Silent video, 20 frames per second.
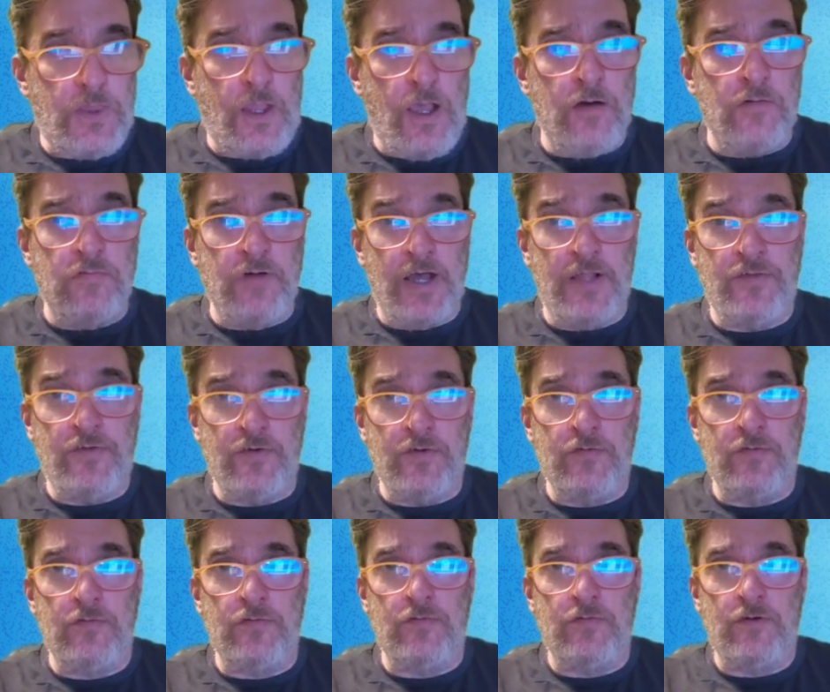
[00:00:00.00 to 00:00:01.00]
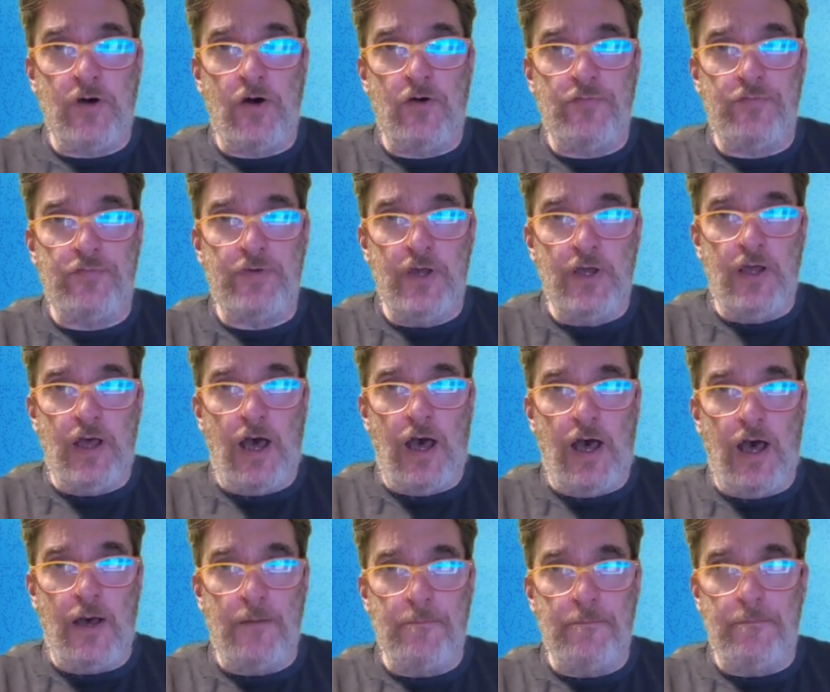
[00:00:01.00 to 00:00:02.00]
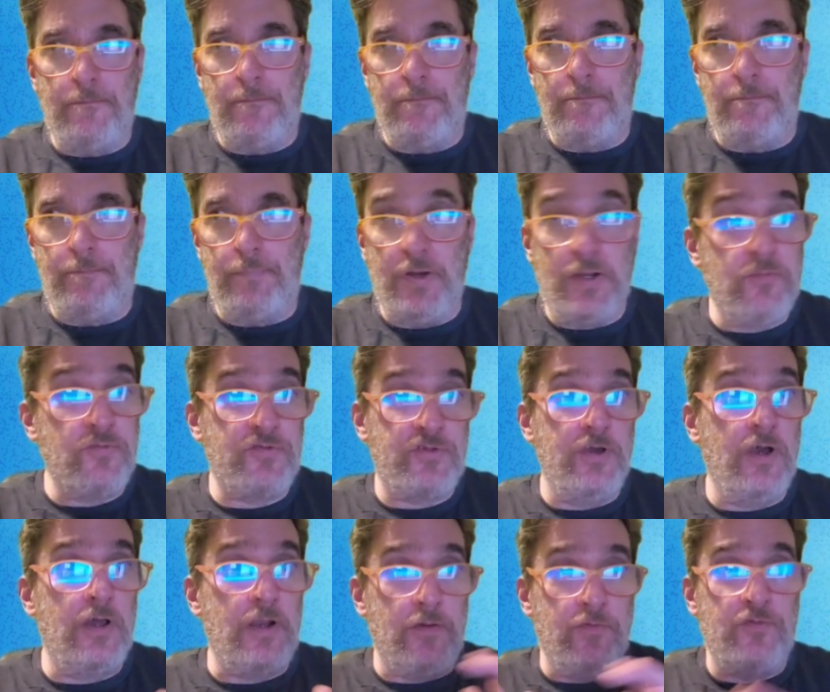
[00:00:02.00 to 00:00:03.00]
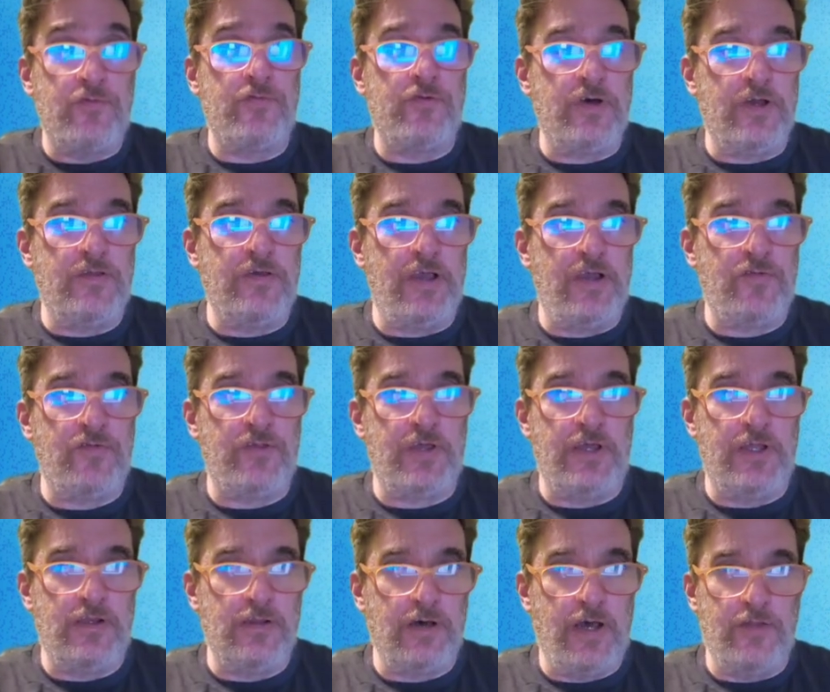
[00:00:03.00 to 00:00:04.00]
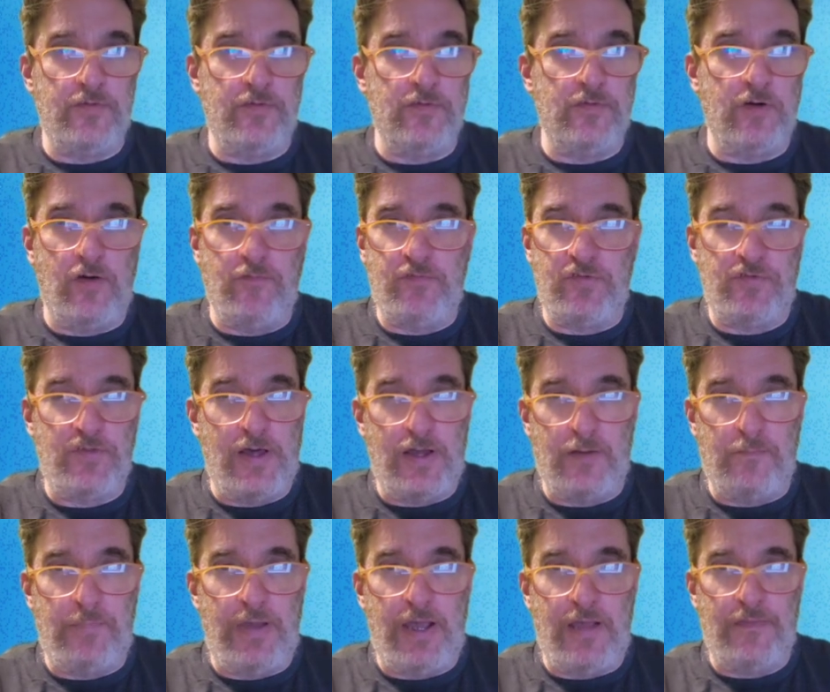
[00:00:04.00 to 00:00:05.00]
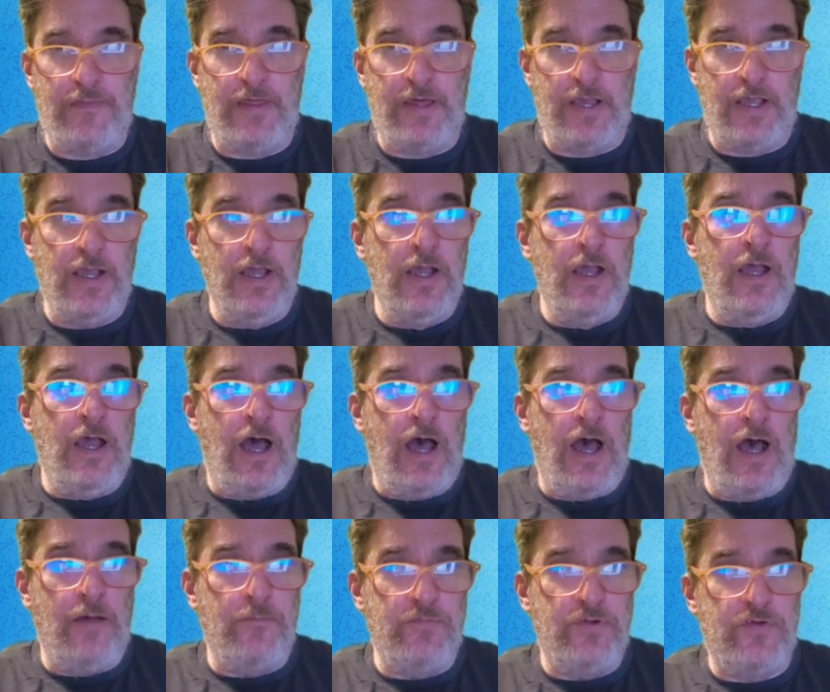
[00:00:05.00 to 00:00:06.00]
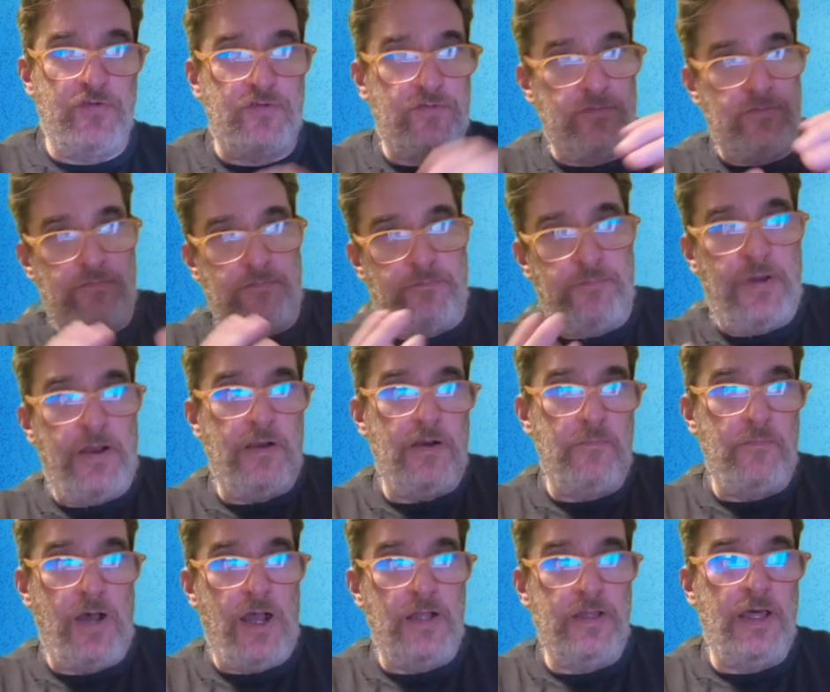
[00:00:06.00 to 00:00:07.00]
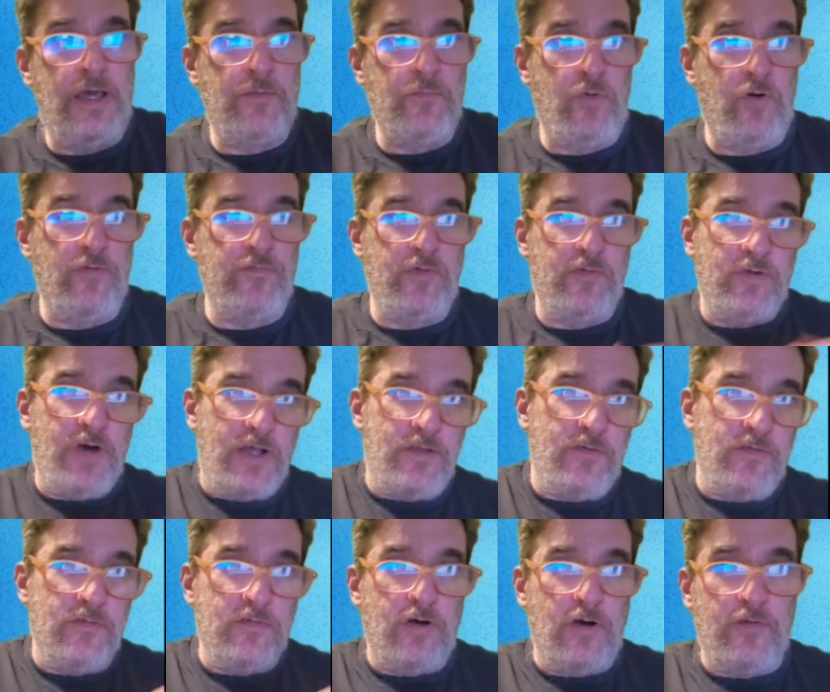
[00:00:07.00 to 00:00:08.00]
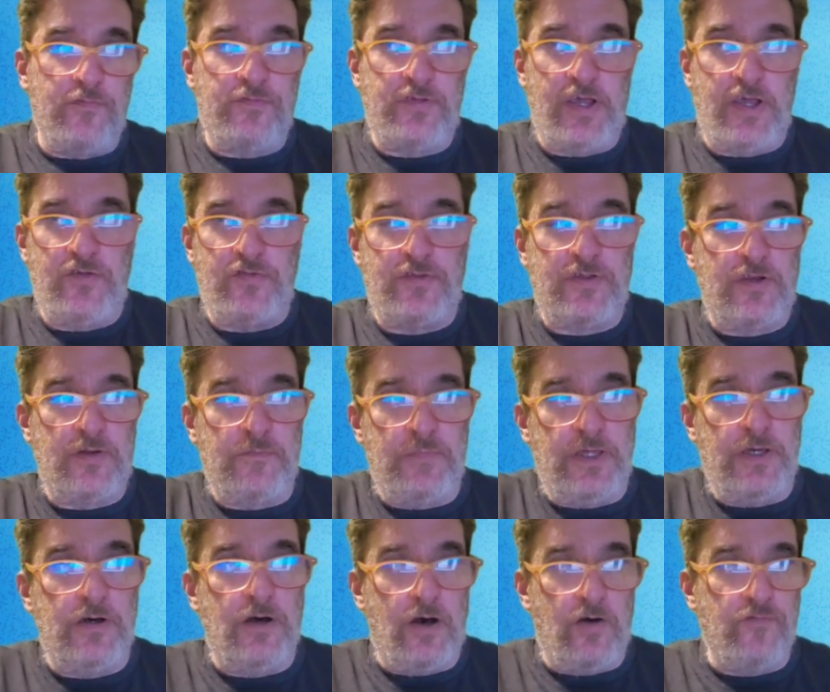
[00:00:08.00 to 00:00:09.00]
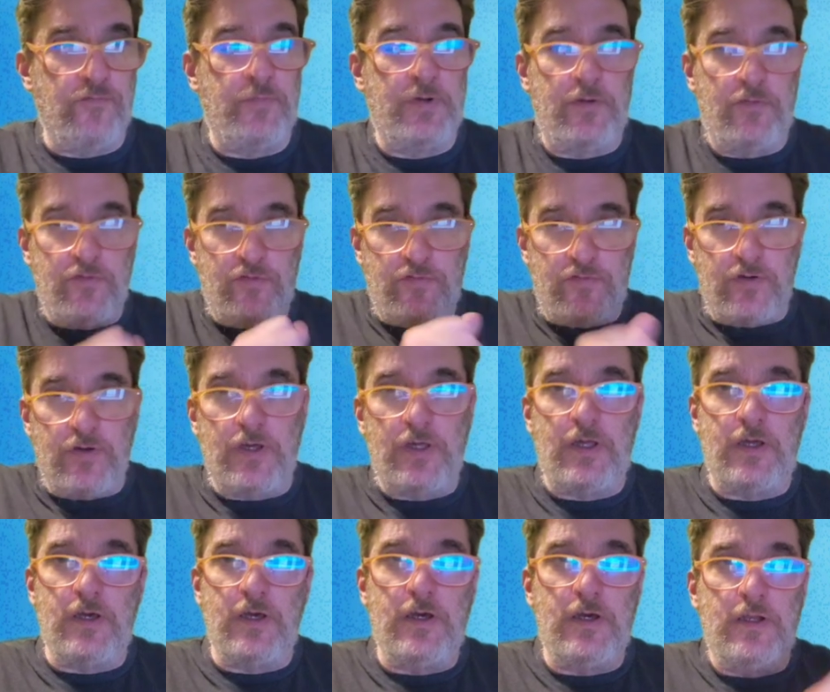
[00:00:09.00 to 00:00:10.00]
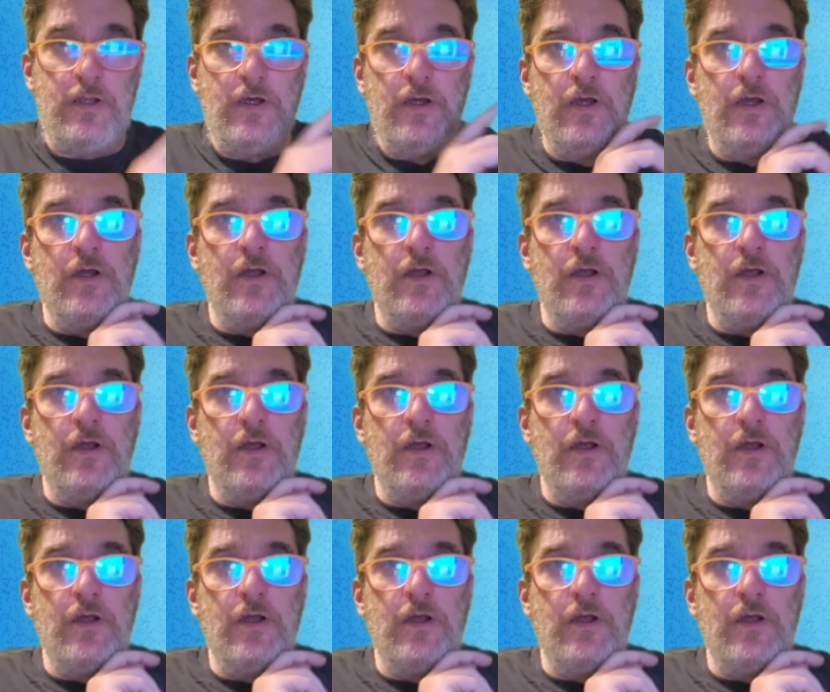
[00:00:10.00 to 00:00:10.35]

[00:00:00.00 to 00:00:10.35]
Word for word: a lentil loaf. Um, but it was good. It was really tasty. And lentil loaf is not a bad thing. Um, just bear in mind it had more of a lentil loaf taste than a meatloaf. But it was really good.